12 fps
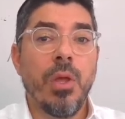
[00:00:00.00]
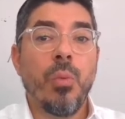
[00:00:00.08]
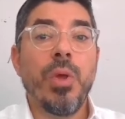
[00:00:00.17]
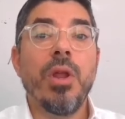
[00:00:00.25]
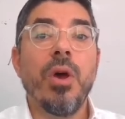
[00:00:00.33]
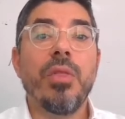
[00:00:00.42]

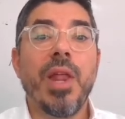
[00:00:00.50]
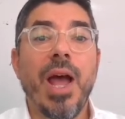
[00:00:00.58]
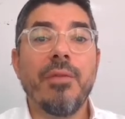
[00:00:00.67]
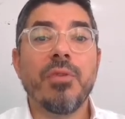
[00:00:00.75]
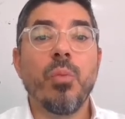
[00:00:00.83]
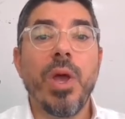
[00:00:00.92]
We know that
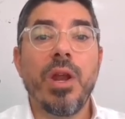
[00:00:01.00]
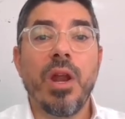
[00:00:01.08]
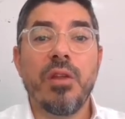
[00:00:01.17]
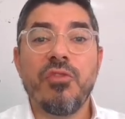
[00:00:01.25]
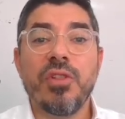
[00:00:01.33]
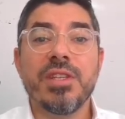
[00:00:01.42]
Avram went on
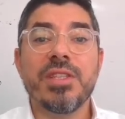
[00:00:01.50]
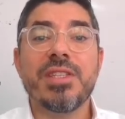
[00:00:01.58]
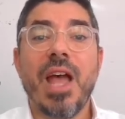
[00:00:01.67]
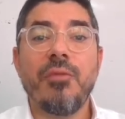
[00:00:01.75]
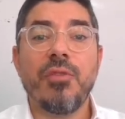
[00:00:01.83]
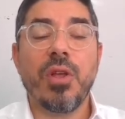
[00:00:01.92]
a
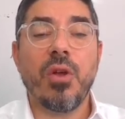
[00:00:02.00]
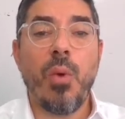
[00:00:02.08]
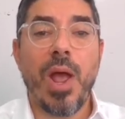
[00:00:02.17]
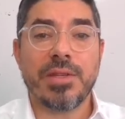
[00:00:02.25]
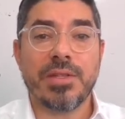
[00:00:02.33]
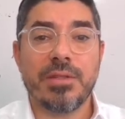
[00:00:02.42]
philosophic
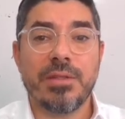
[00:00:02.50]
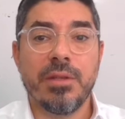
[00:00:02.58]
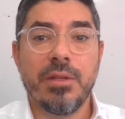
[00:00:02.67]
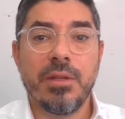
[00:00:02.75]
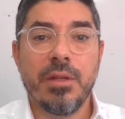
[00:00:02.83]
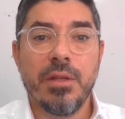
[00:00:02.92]
quest
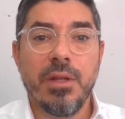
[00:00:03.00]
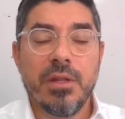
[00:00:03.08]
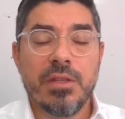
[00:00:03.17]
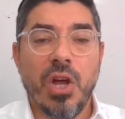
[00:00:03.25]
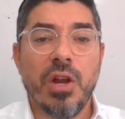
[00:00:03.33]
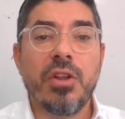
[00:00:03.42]

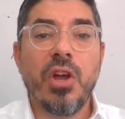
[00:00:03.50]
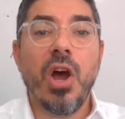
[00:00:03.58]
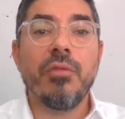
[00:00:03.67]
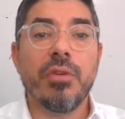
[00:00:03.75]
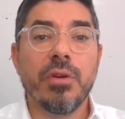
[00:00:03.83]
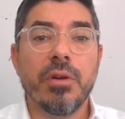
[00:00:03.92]
to
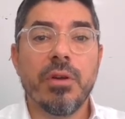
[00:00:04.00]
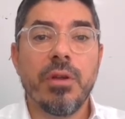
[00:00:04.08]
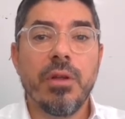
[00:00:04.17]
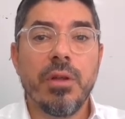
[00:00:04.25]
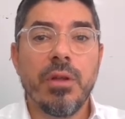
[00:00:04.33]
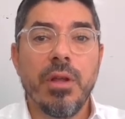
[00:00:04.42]
uncover
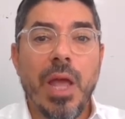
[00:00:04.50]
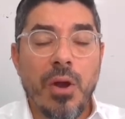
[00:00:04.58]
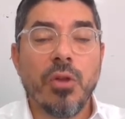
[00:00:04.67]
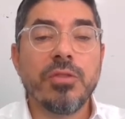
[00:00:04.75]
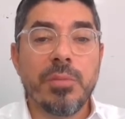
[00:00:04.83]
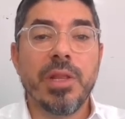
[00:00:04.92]
and
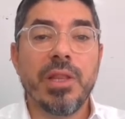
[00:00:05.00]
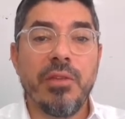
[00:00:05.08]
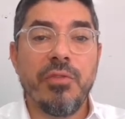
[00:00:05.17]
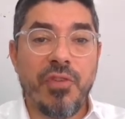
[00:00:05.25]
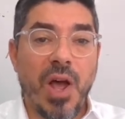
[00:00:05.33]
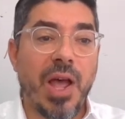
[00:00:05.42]
ultimately
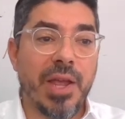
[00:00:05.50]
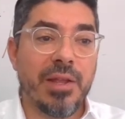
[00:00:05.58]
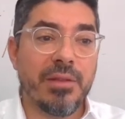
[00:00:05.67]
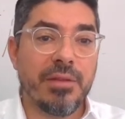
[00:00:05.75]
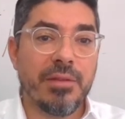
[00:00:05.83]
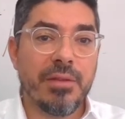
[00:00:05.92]

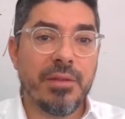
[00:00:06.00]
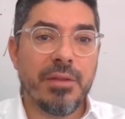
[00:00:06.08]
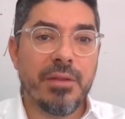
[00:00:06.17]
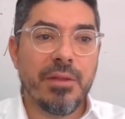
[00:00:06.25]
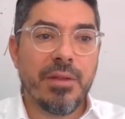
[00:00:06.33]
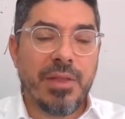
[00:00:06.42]
find
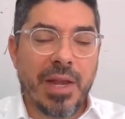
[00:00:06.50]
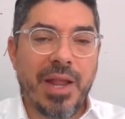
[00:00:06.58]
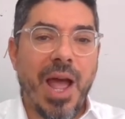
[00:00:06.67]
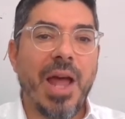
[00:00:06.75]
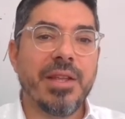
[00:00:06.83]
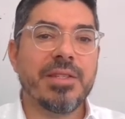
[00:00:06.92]
that
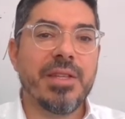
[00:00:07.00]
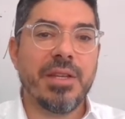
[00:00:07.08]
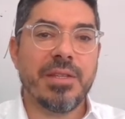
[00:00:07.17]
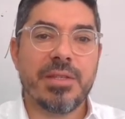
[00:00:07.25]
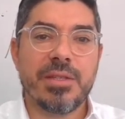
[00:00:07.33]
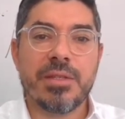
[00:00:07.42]
God
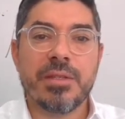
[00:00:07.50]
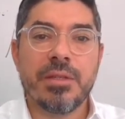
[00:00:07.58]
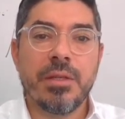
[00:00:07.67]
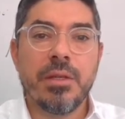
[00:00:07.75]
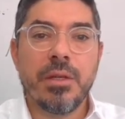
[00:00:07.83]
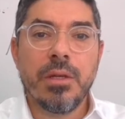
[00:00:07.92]
exists.
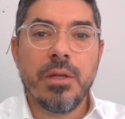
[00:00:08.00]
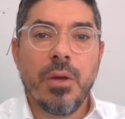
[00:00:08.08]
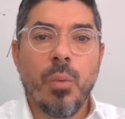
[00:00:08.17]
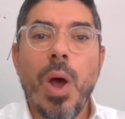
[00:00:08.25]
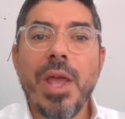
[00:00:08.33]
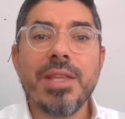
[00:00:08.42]

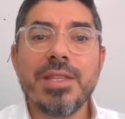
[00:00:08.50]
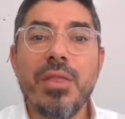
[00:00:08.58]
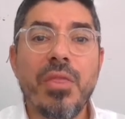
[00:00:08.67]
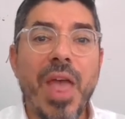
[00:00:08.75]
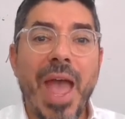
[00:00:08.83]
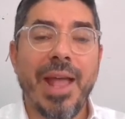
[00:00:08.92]
Why
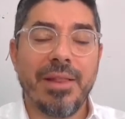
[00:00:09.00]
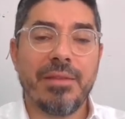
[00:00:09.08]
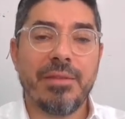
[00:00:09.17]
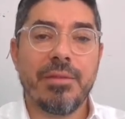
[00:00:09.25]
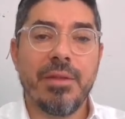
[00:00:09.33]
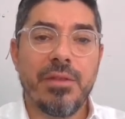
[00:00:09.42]
isn't
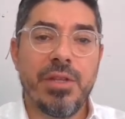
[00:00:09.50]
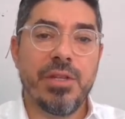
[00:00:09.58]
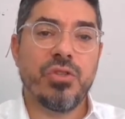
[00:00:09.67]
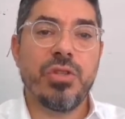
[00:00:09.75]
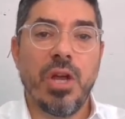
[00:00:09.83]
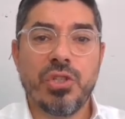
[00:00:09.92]
that the
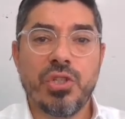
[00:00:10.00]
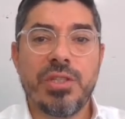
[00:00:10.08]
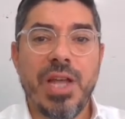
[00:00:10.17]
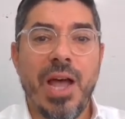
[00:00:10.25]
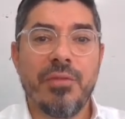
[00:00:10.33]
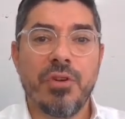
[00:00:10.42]
introduction to
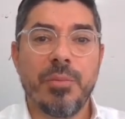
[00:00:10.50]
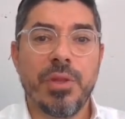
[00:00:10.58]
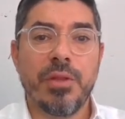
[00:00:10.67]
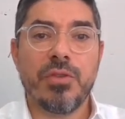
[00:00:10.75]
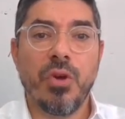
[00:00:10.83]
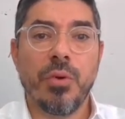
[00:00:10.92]
Avram in
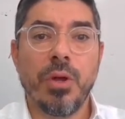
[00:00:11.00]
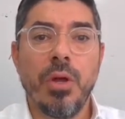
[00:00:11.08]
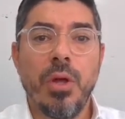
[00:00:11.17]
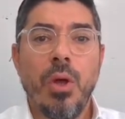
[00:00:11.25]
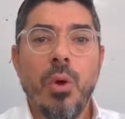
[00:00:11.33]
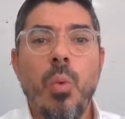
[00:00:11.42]
the Torah?
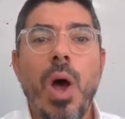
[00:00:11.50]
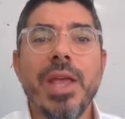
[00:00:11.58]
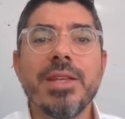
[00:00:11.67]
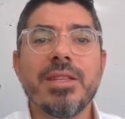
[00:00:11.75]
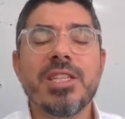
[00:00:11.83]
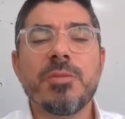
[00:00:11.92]
Why
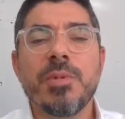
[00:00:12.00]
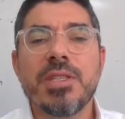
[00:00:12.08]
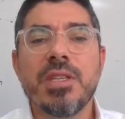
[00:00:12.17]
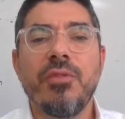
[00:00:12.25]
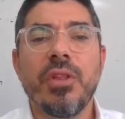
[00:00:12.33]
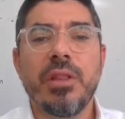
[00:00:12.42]
is it
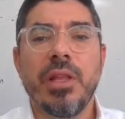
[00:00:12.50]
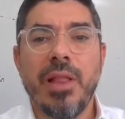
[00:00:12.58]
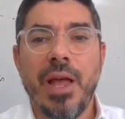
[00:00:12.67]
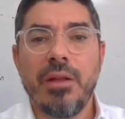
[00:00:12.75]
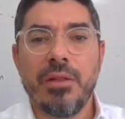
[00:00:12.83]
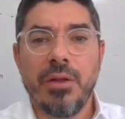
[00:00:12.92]
specifically
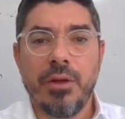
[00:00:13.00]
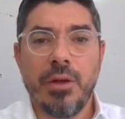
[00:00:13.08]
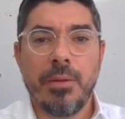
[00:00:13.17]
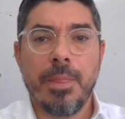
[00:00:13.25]
Lech Lecha?